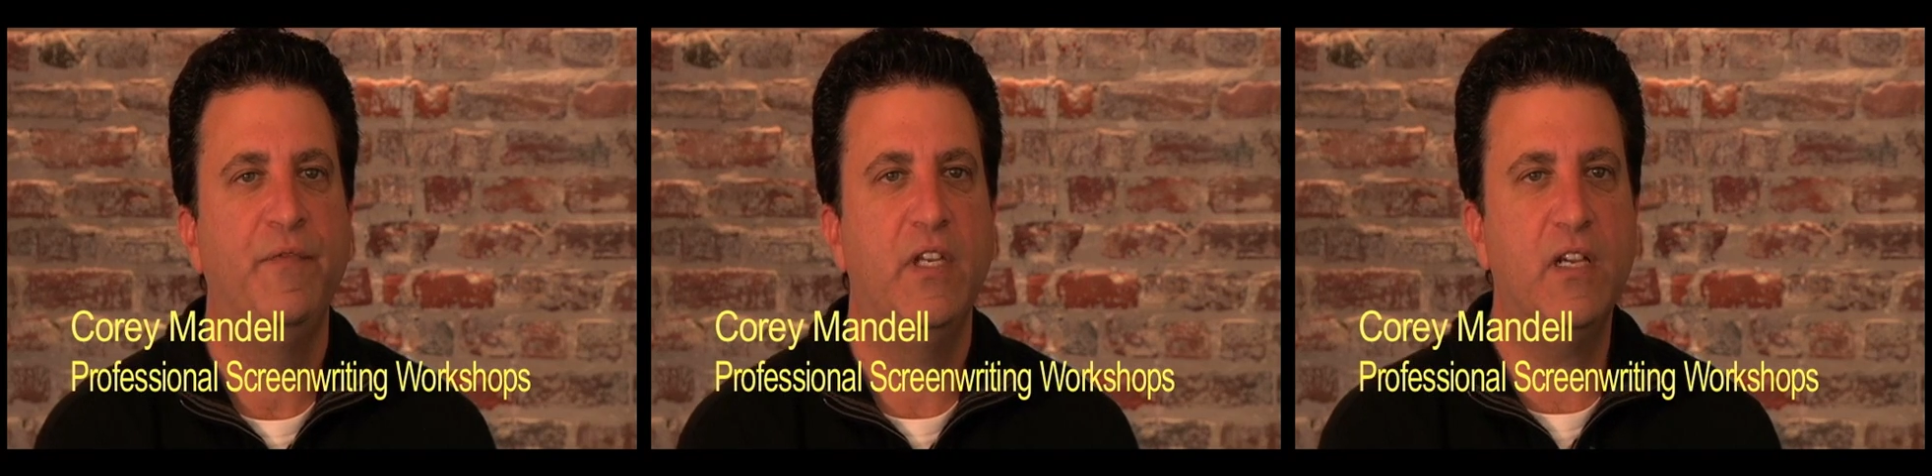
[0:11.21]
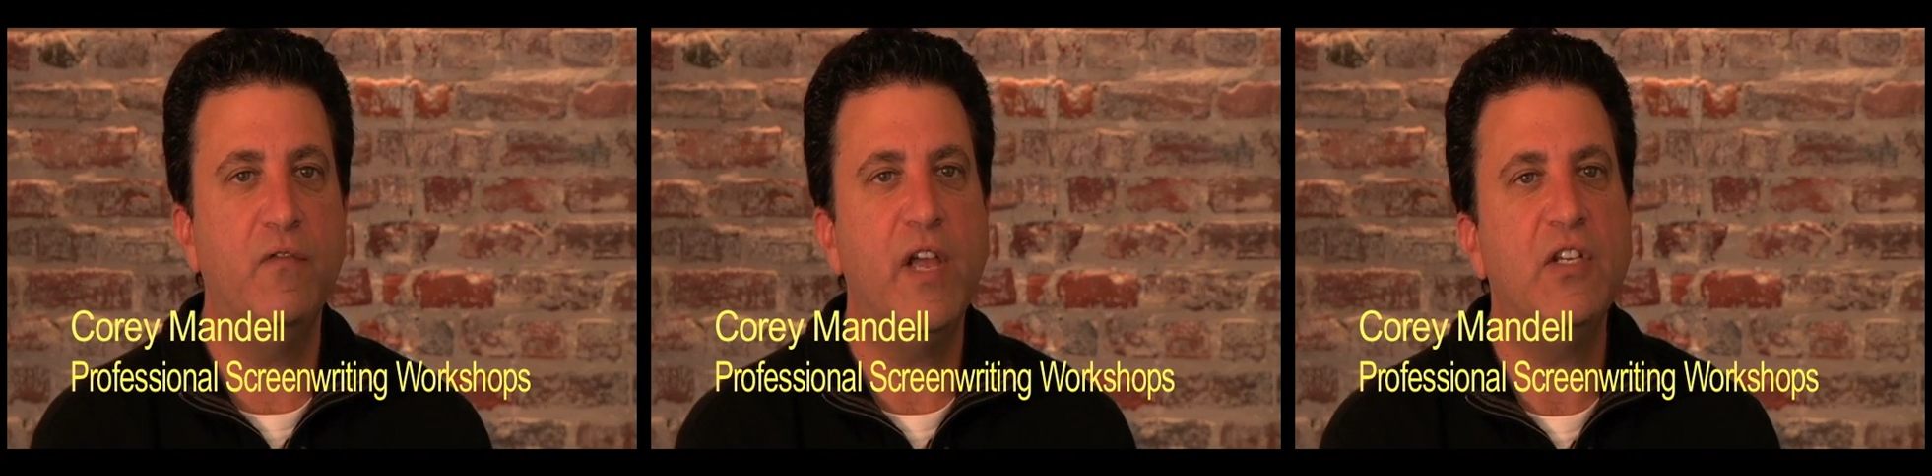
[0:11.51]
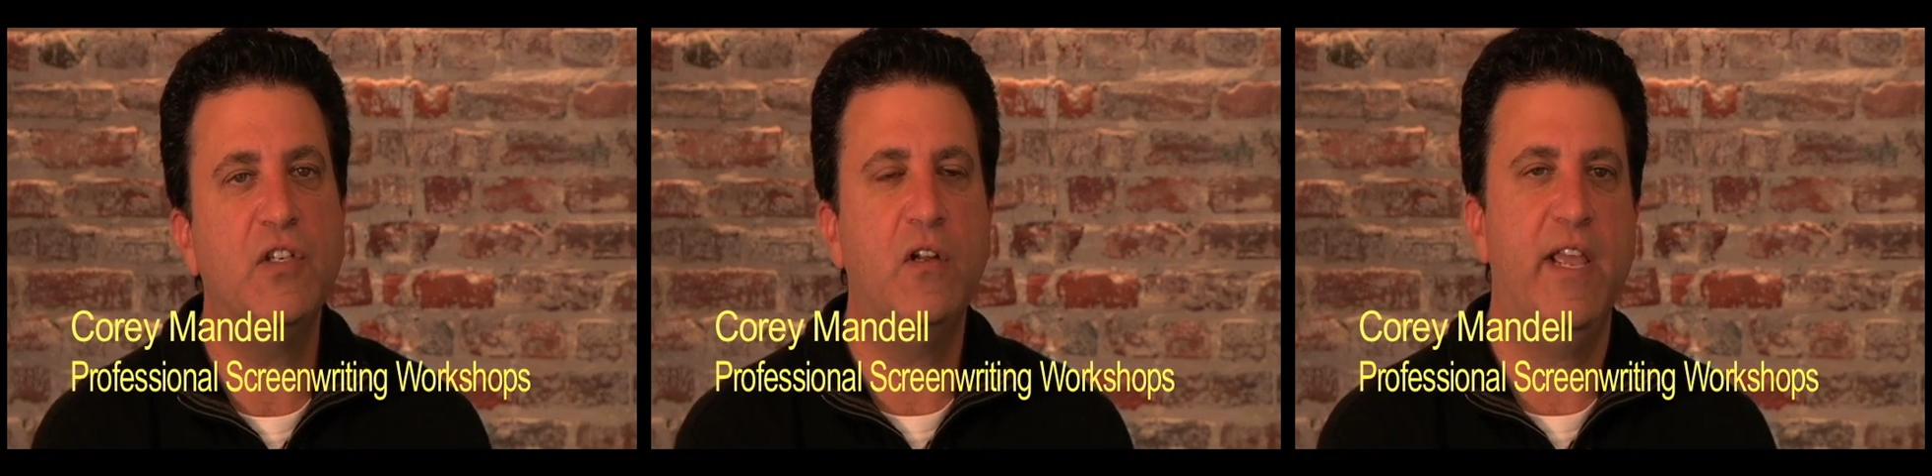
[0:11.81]
The
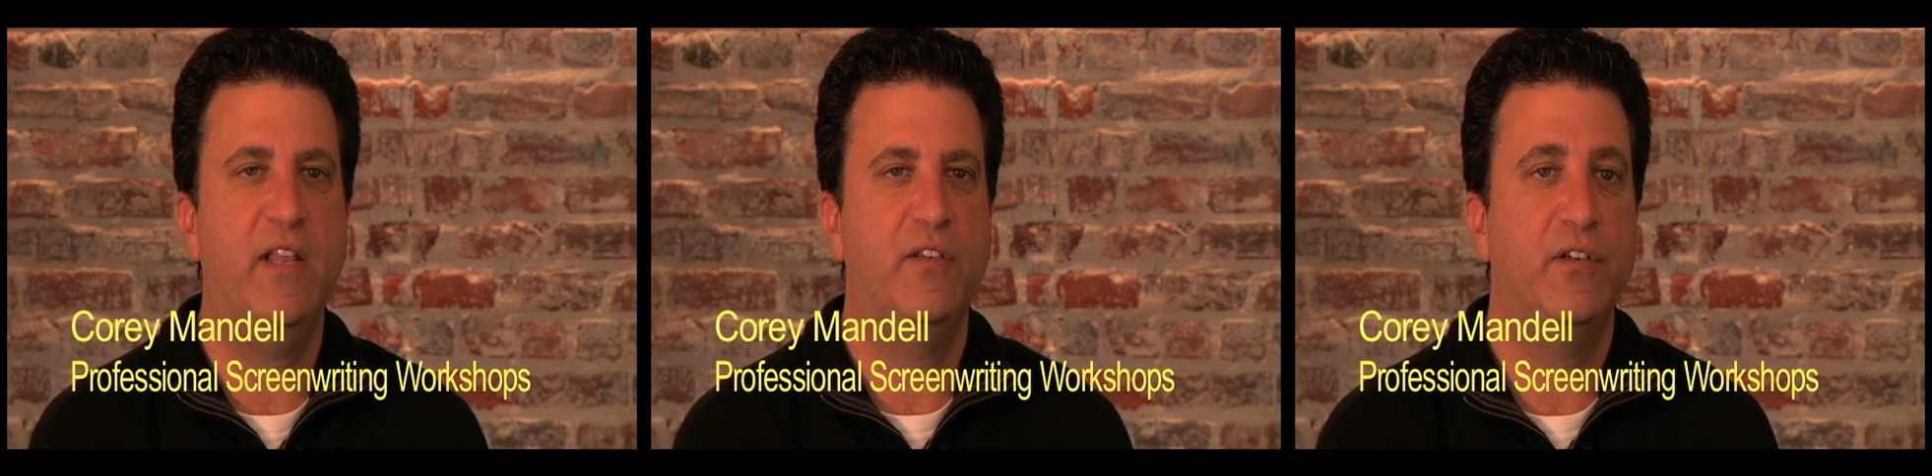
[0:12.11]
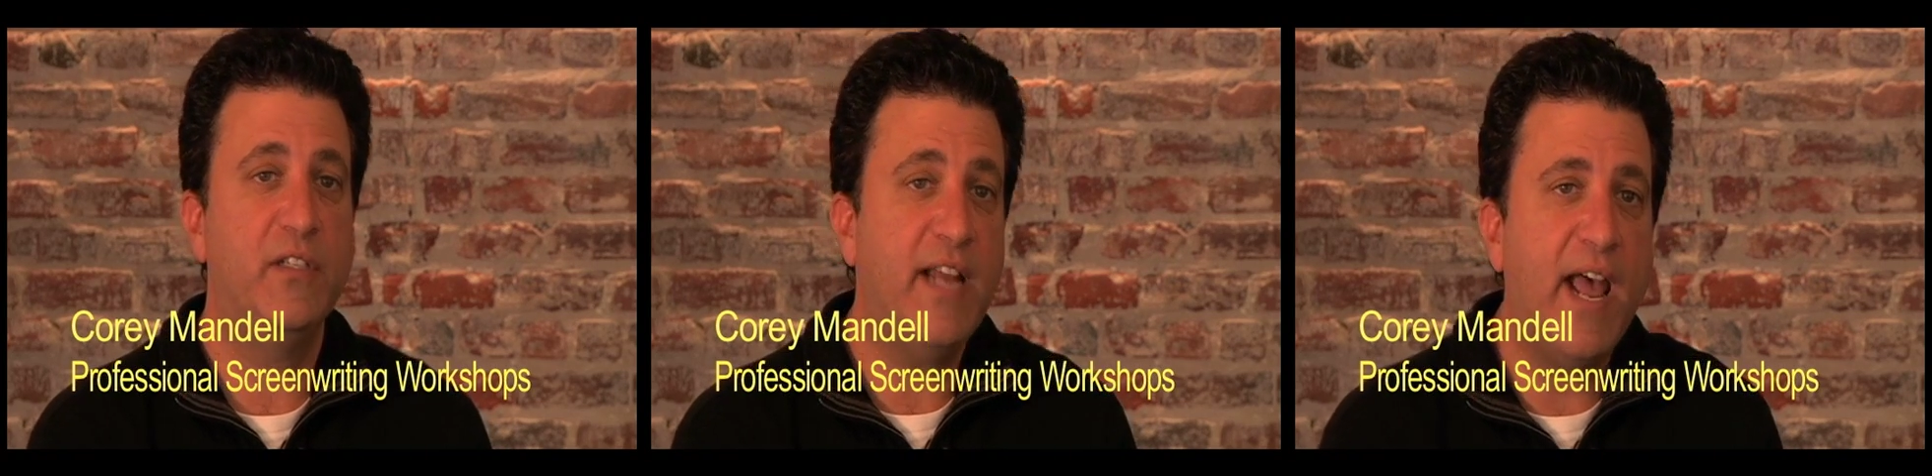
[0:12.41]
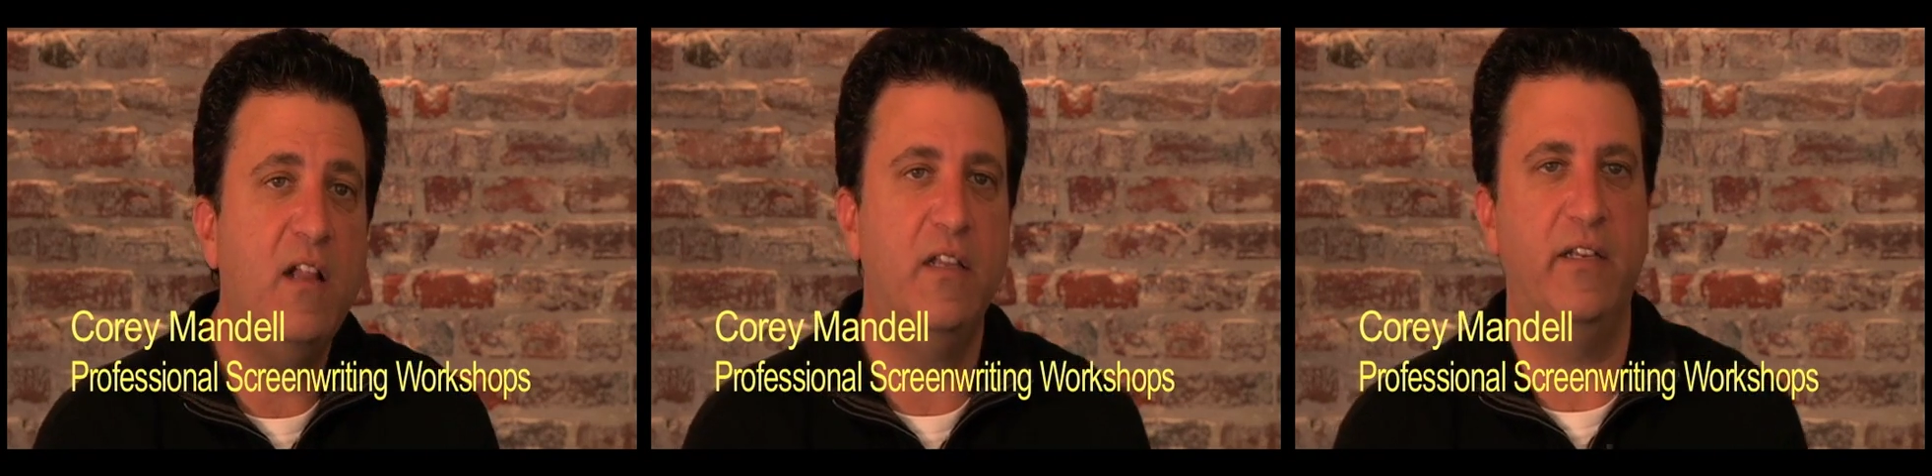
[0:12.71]
conventional answer is
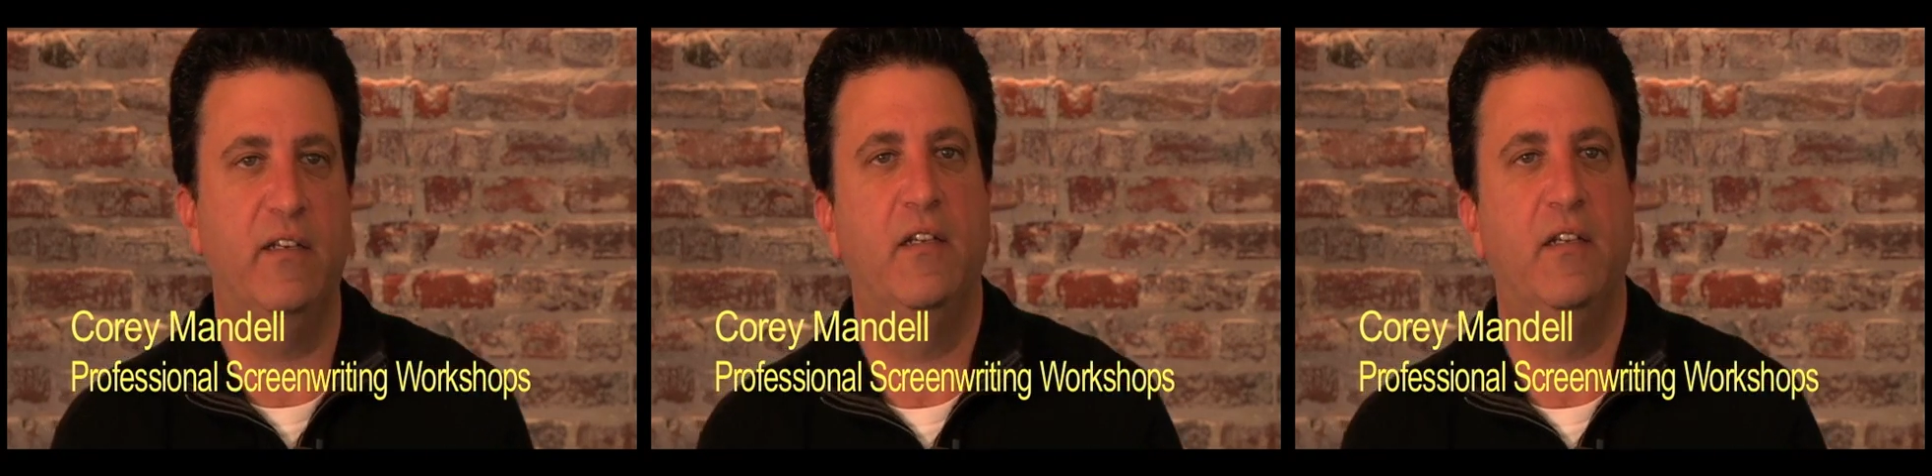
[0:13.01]
talent,